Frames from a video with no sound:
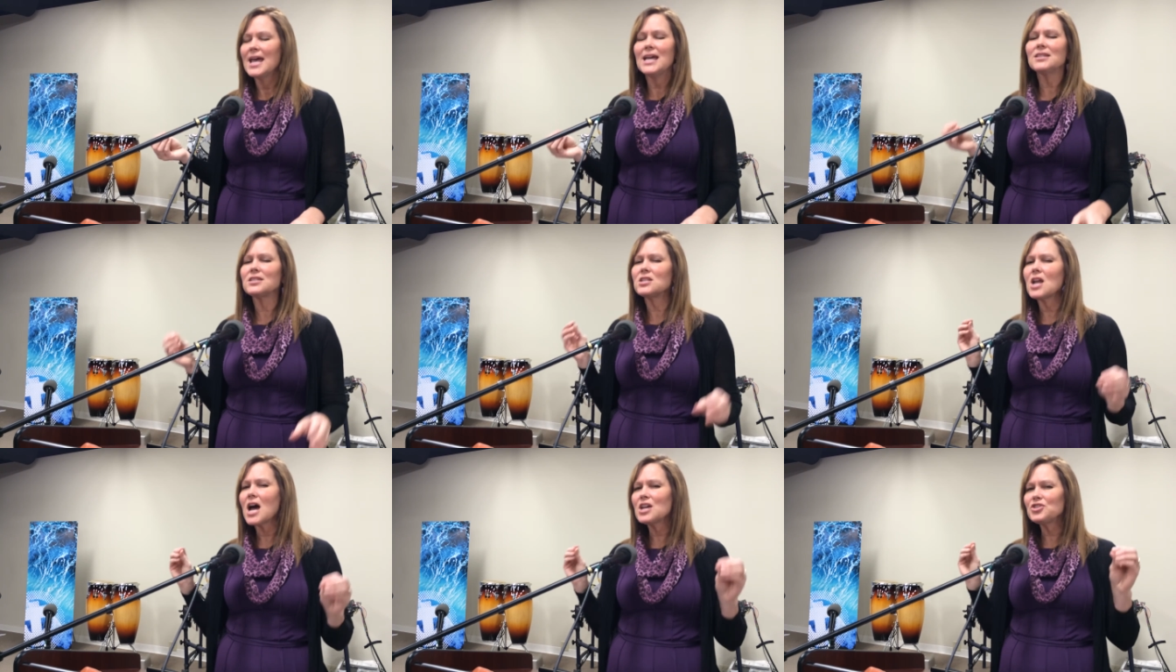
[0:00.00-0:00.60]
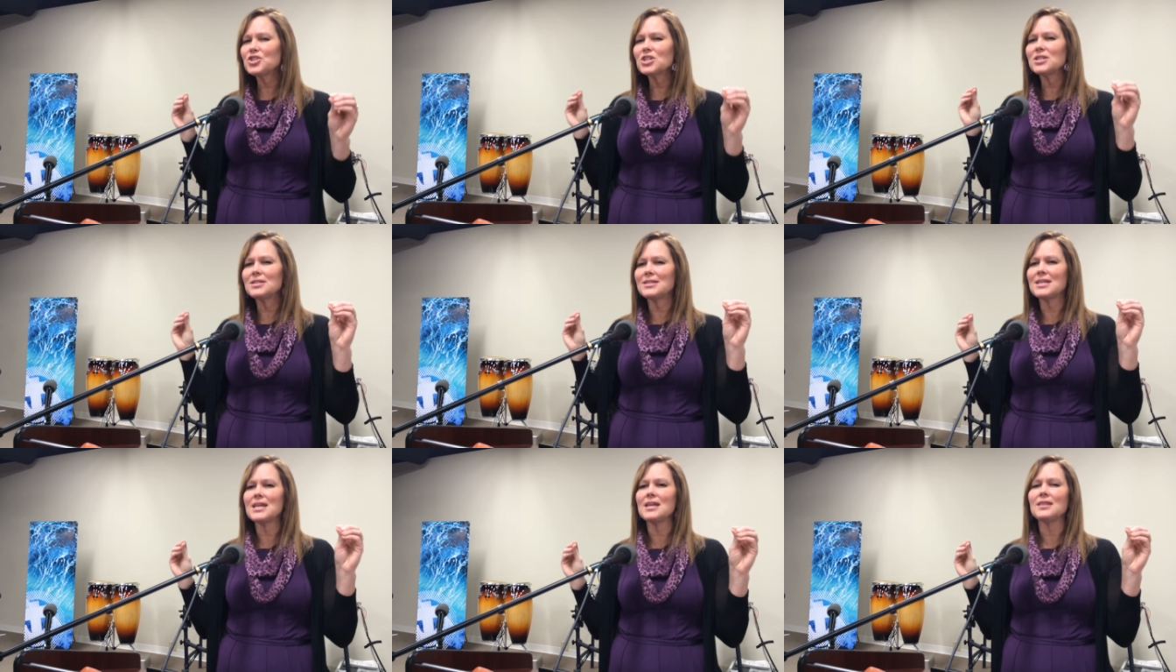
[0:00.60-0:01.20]
It's not
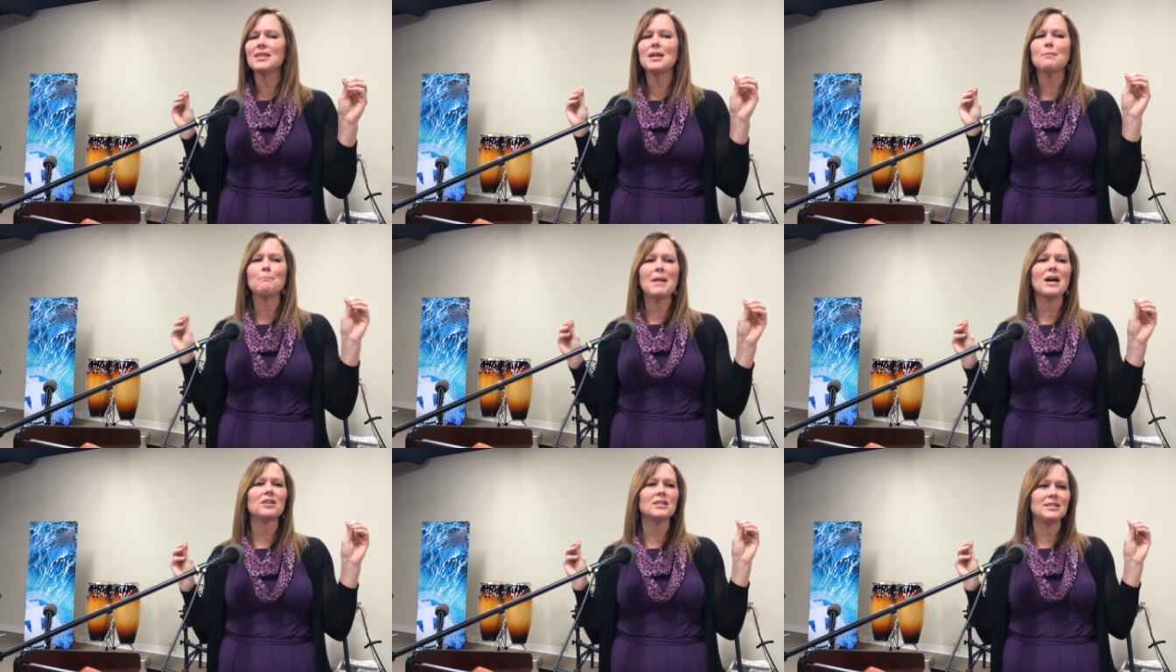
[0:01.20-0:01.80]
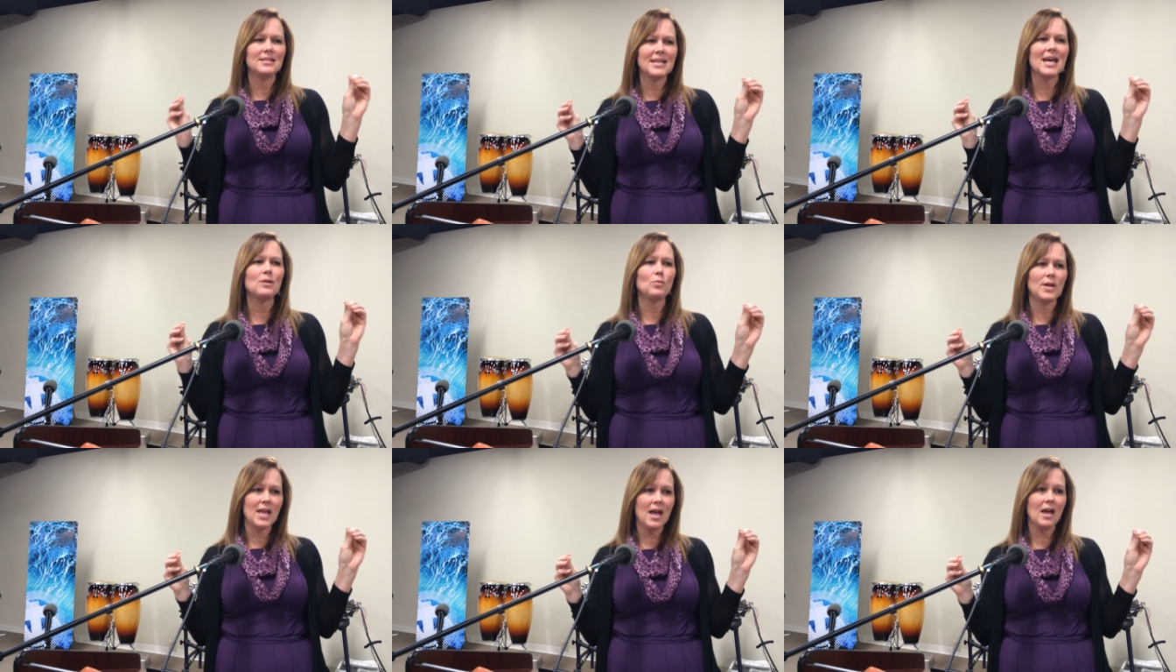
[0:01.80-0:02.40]
just seeing the amount of
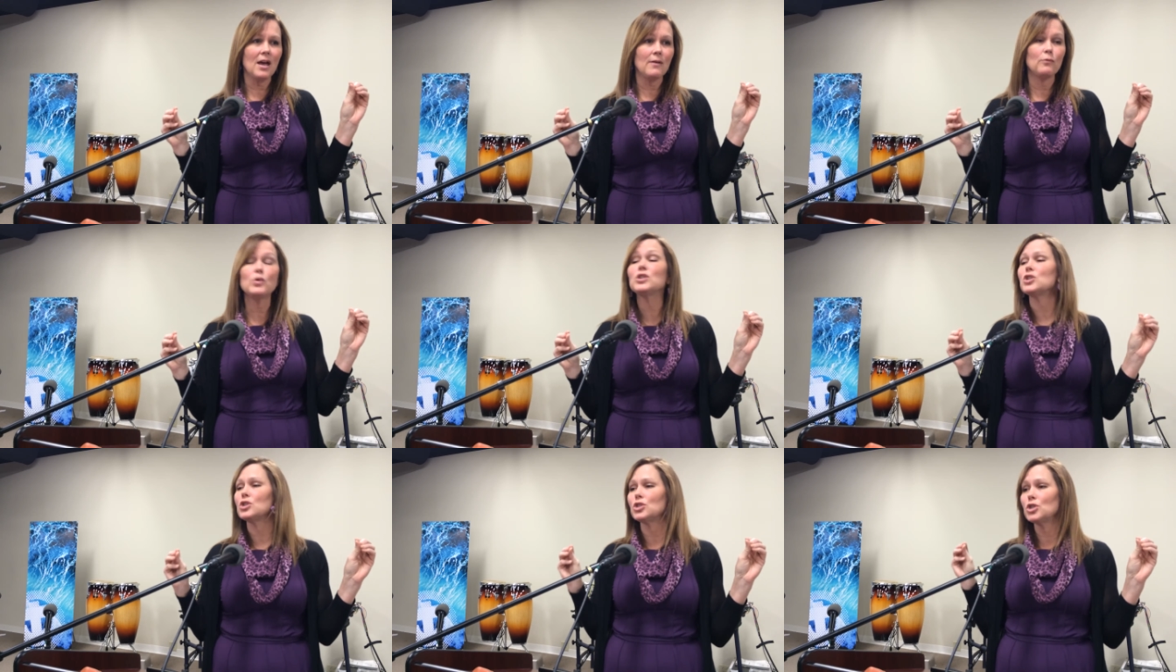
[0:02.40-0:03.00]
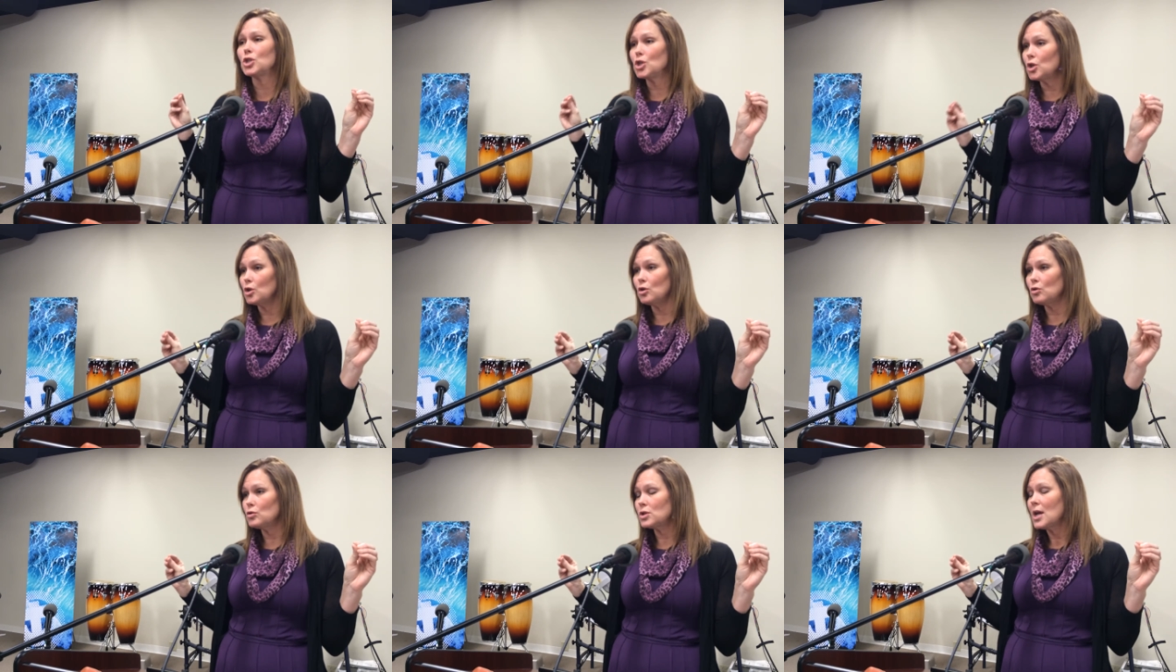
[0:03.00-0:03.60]
debt we have, which is
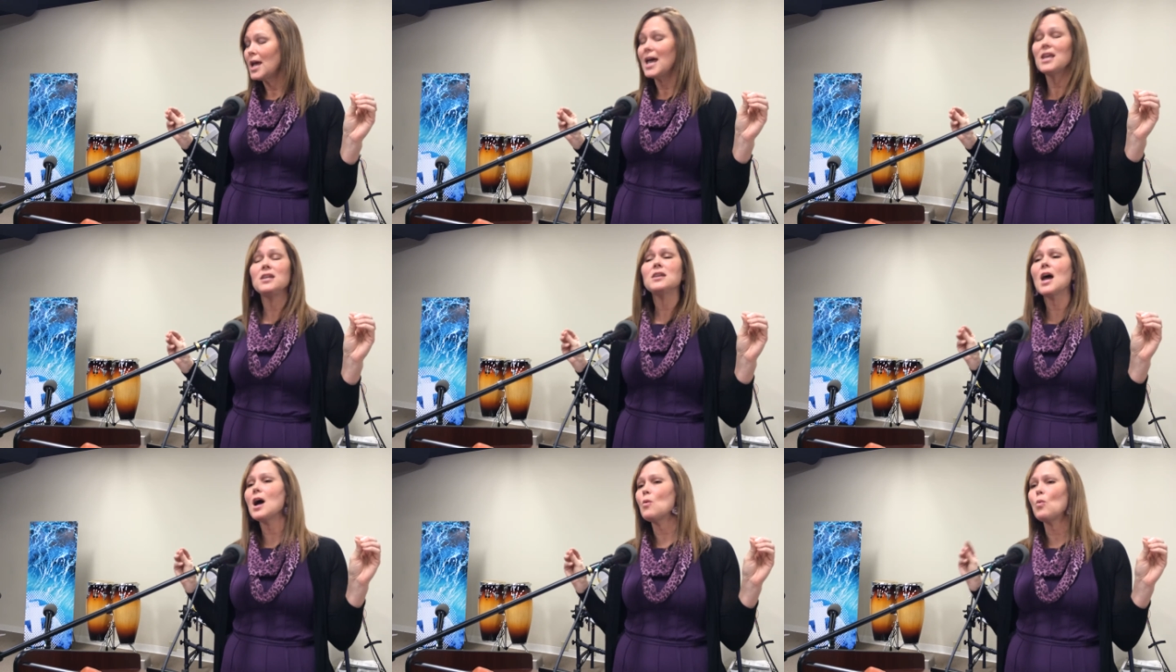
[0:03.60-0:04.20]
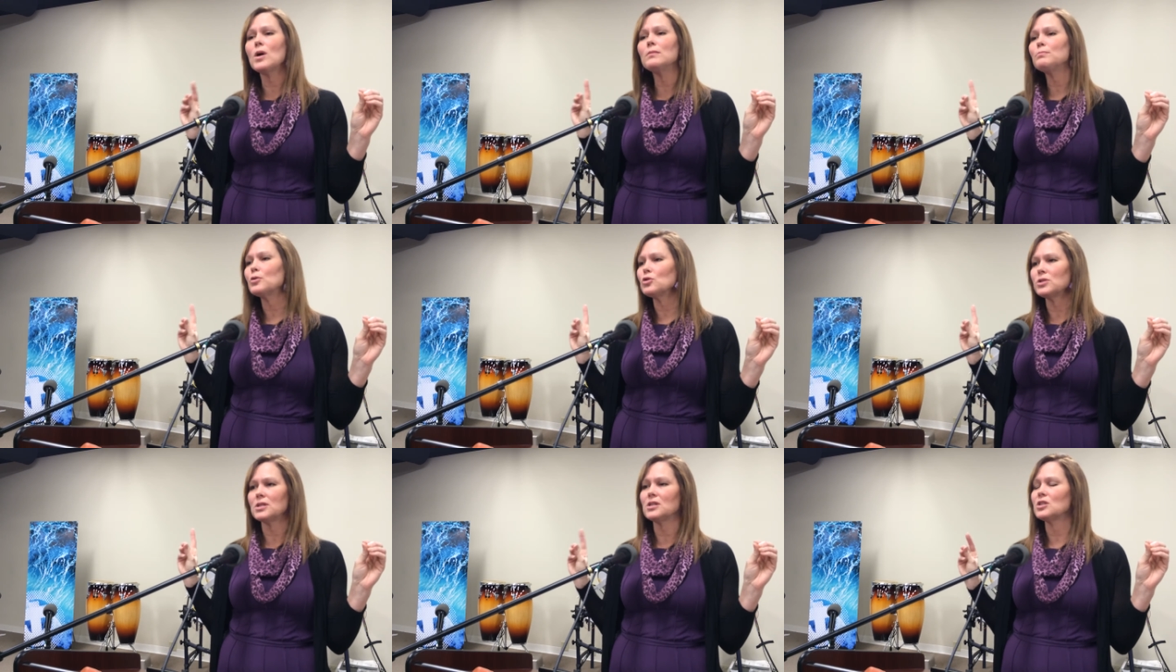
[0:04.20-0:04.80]
huge, and not one
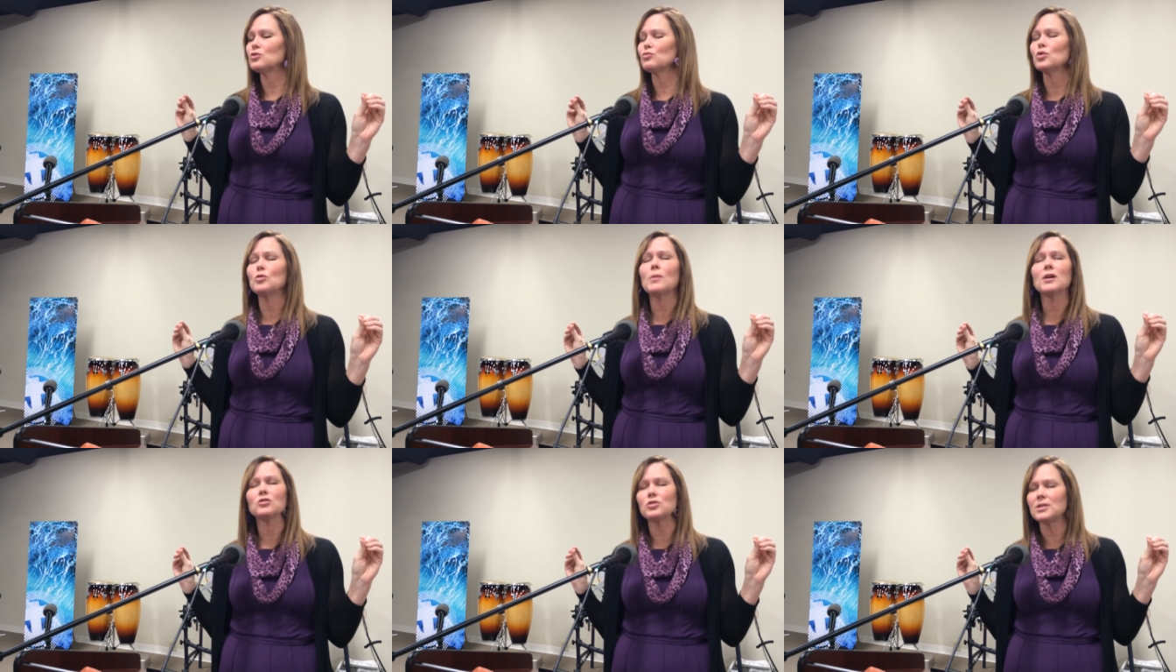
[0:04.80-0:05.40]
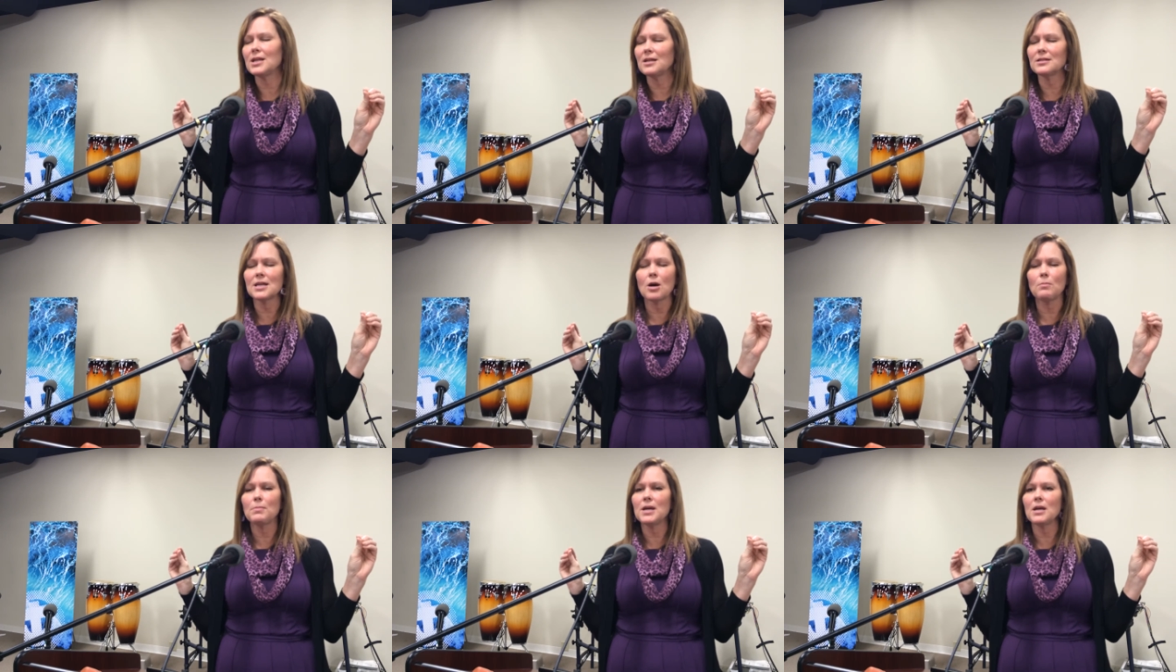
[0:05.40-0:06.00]
person in this room understands
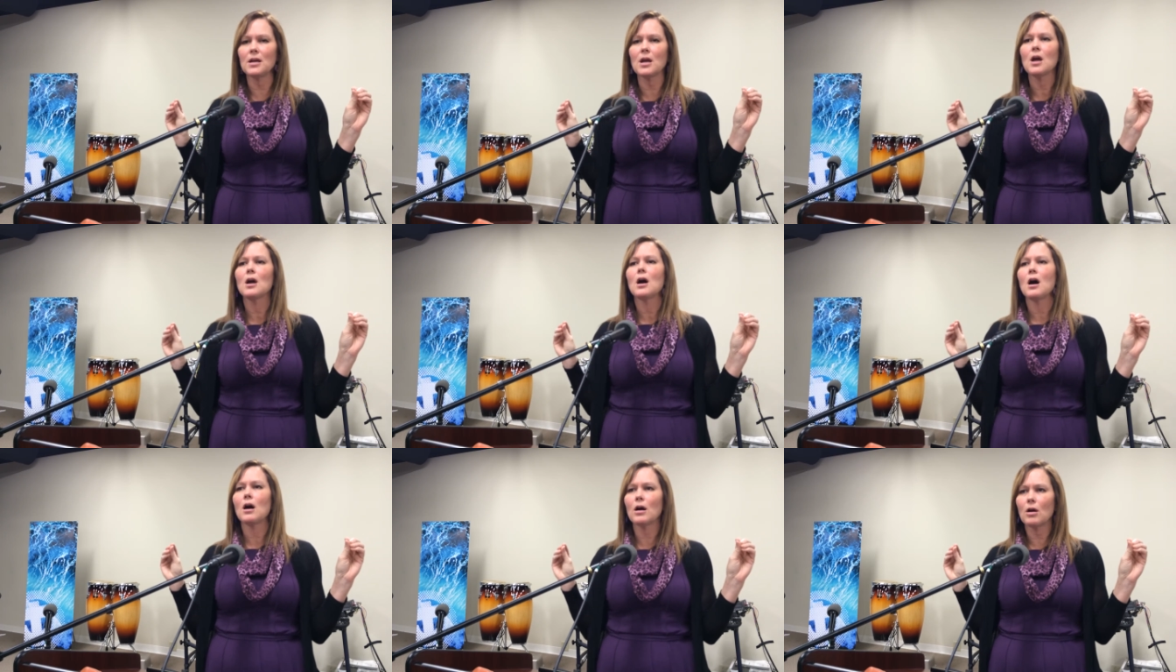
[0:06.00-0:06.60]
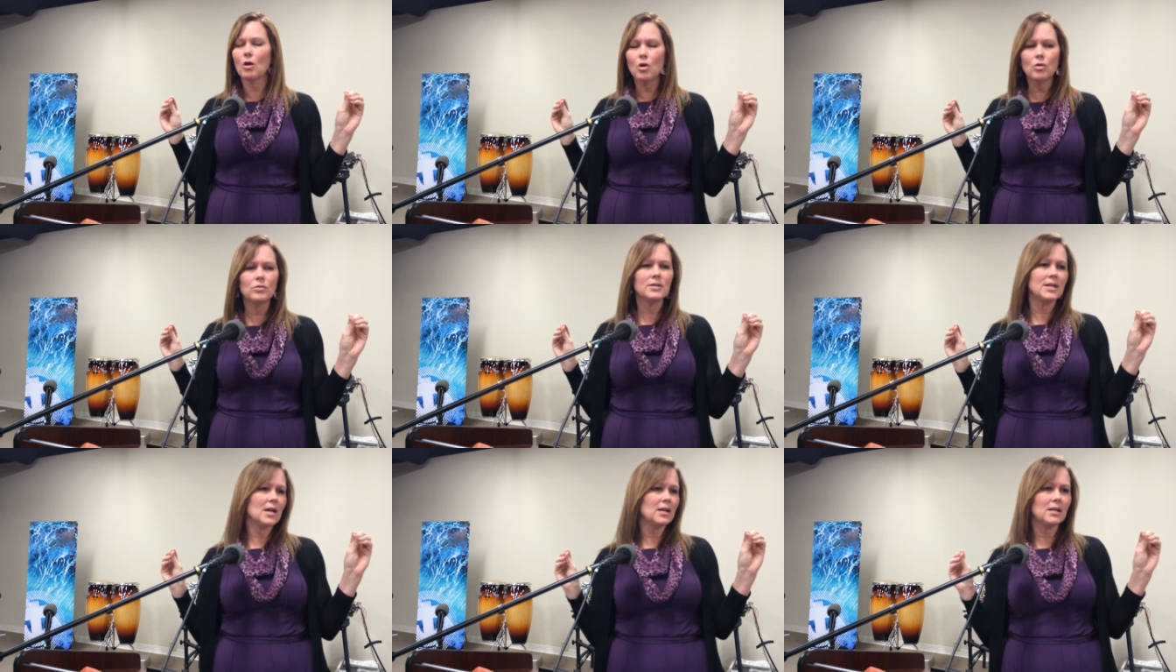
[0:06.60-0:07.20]
how big our
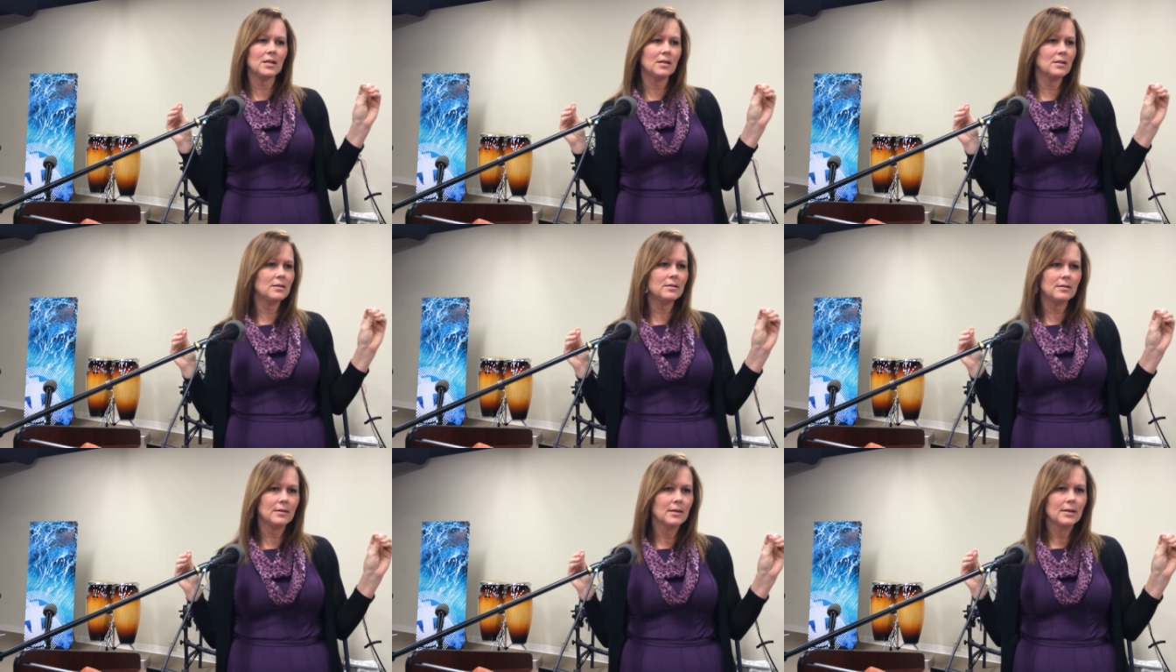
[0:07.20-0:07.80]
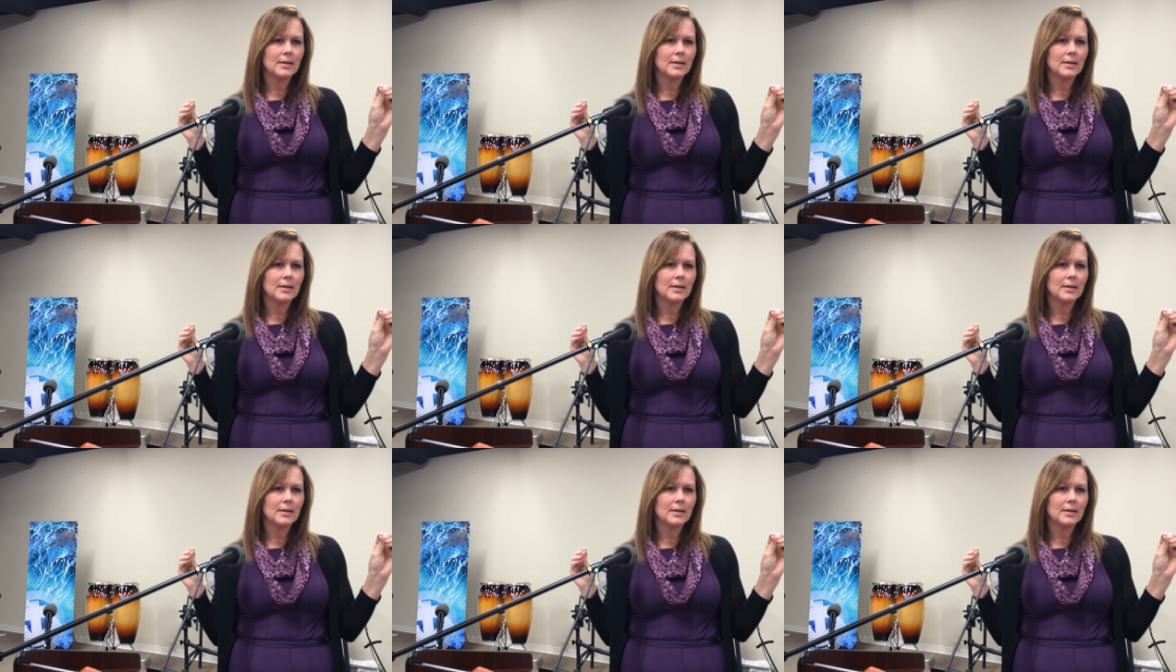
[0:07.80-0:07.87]
own debt is.